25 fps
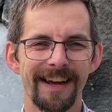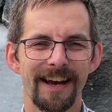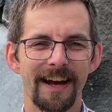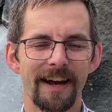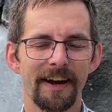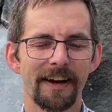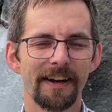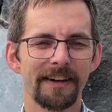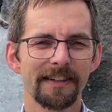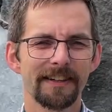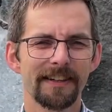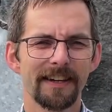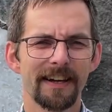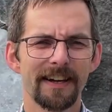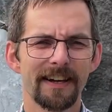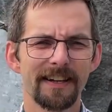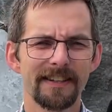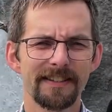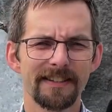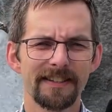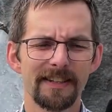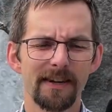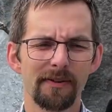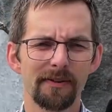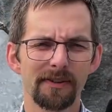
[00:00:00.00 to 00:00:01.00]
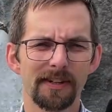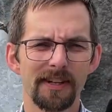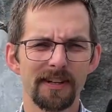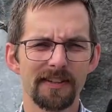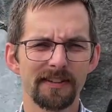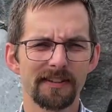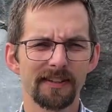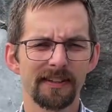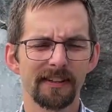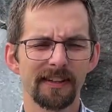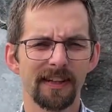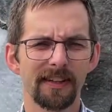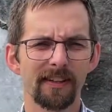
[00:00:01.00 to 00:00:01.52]
Alright guys, now we're
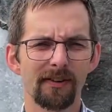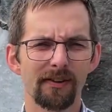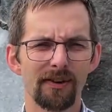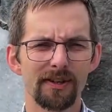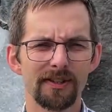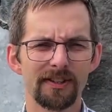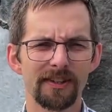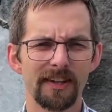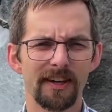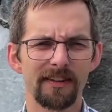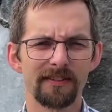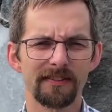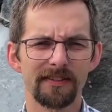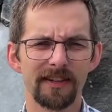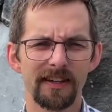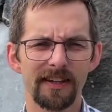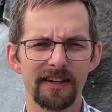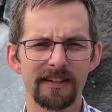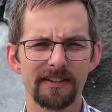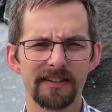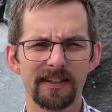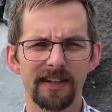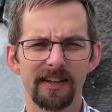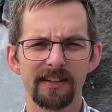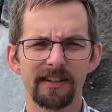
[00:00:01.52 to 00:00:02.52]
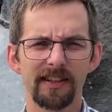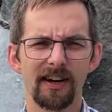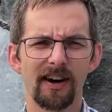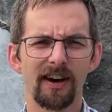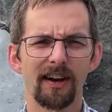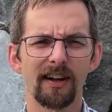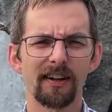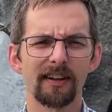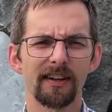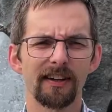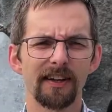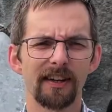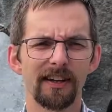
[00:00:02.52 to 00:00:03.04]
testing the noise cancellation on the
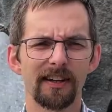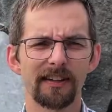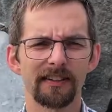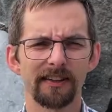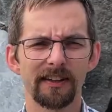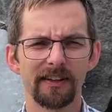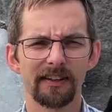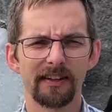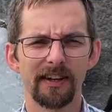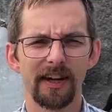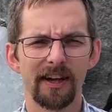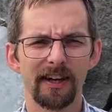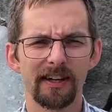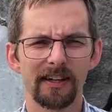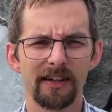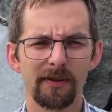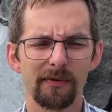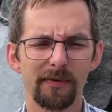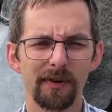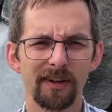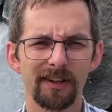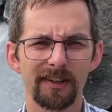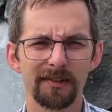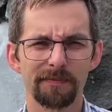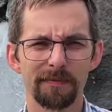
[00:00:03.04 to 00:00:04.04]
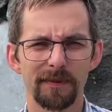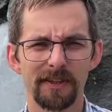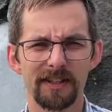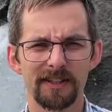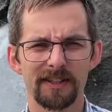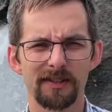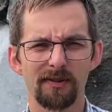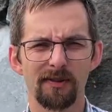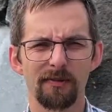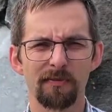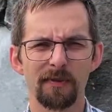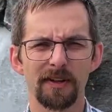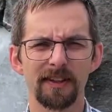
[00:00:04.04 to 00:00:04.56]
Hollyland and the AnchorWorks because
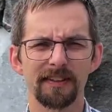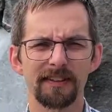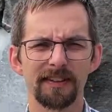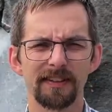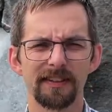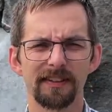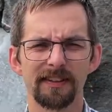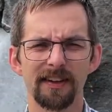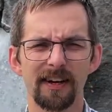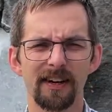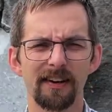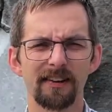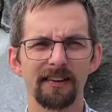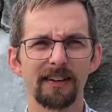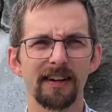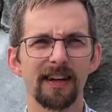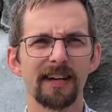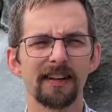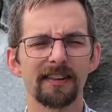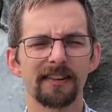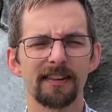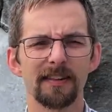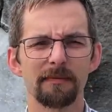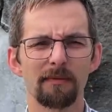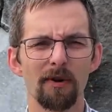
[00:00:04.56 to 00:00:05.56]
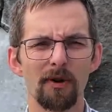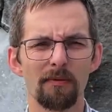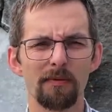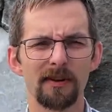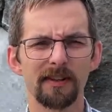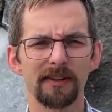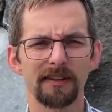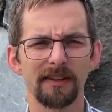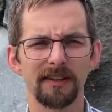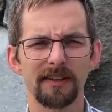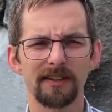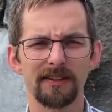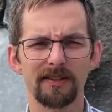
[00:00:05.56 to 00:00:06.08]
they were built in there. At the
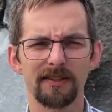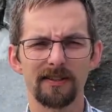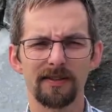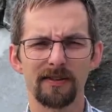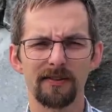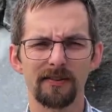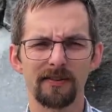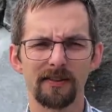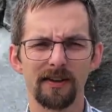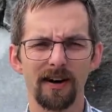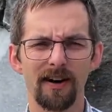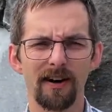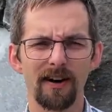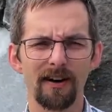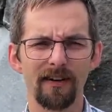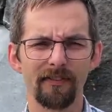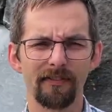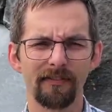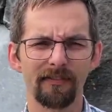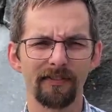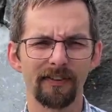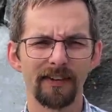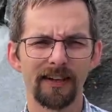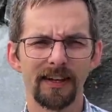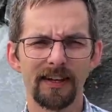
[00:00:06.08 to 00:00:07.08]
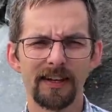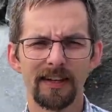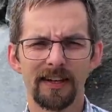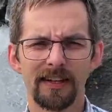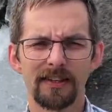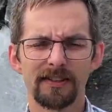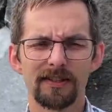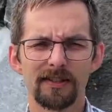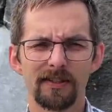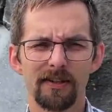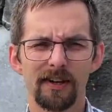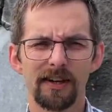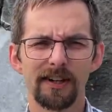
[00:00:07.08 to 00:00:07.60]
moment it's turned off,
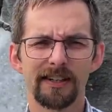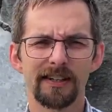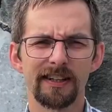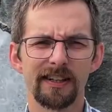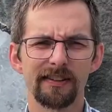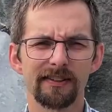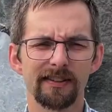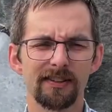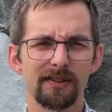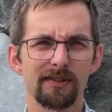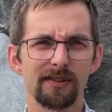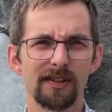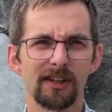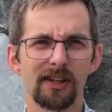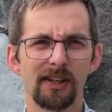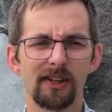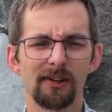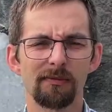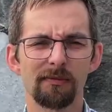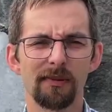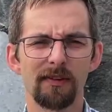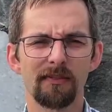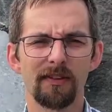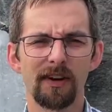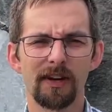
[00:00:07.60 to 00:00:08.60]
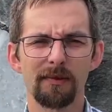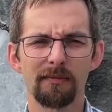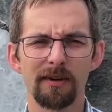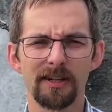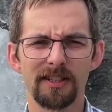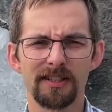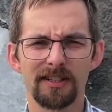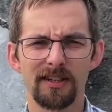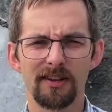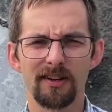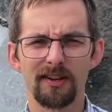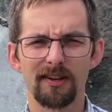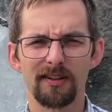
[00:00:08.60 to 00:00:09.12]
so I doubt that you can hear me very
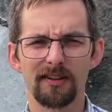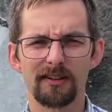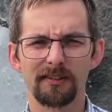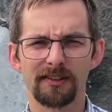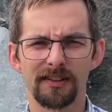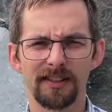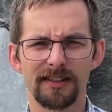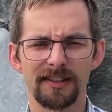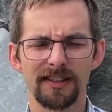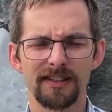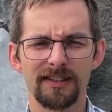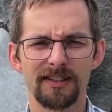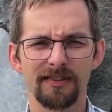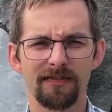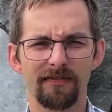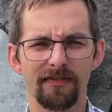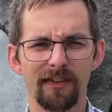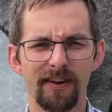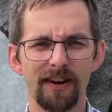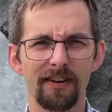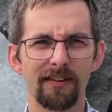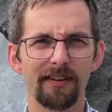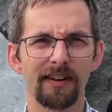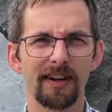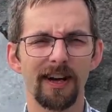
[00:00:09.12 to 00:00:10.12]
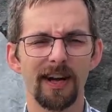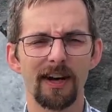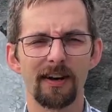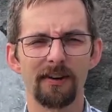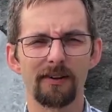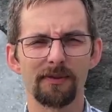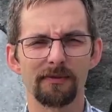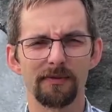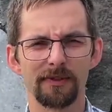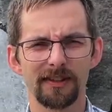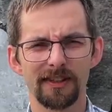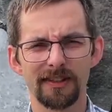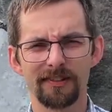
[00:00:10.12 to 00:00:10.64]
much at all because it's very
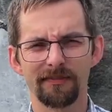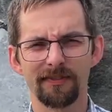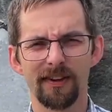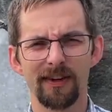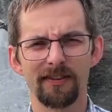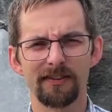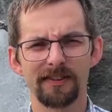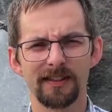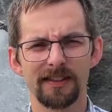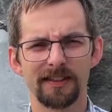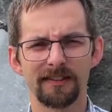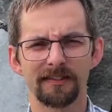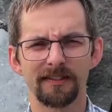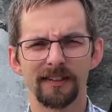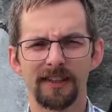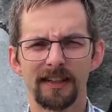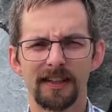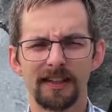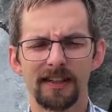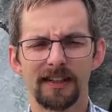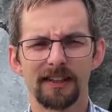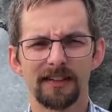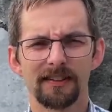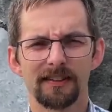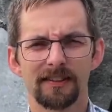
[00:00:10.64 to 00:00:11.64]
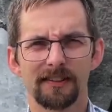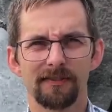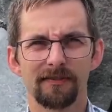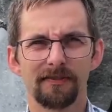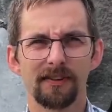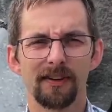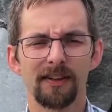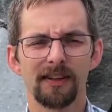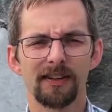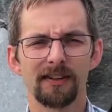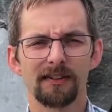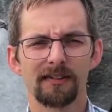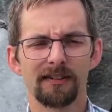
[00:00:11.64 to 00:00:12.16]
loud with this fountain.
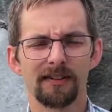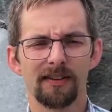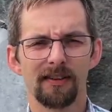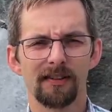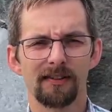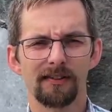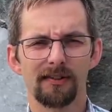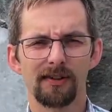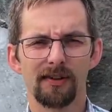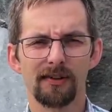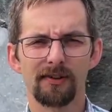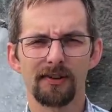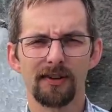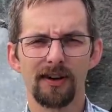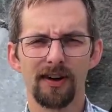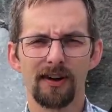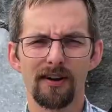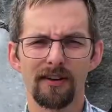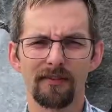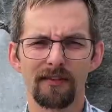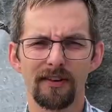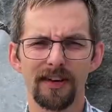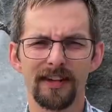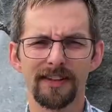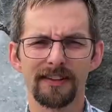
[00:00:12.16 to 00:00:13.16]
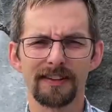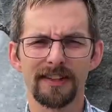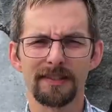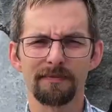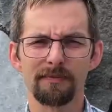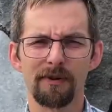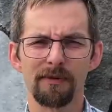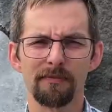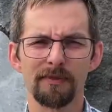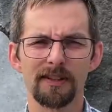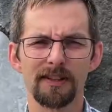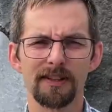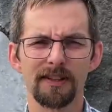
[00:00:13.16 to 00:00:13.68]
But it's turned off at this
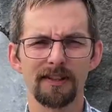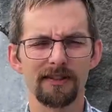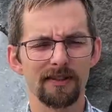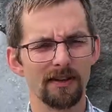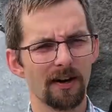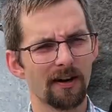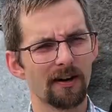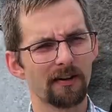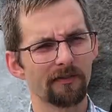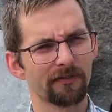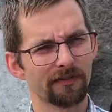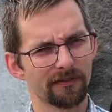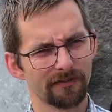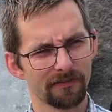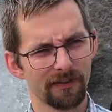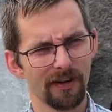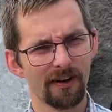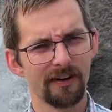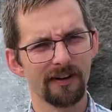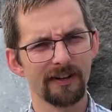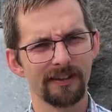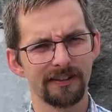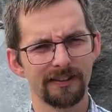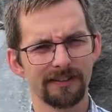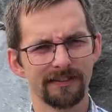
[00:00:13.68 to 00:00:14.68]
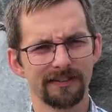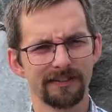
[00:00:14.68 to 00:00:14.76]
moment, it's off. Alright.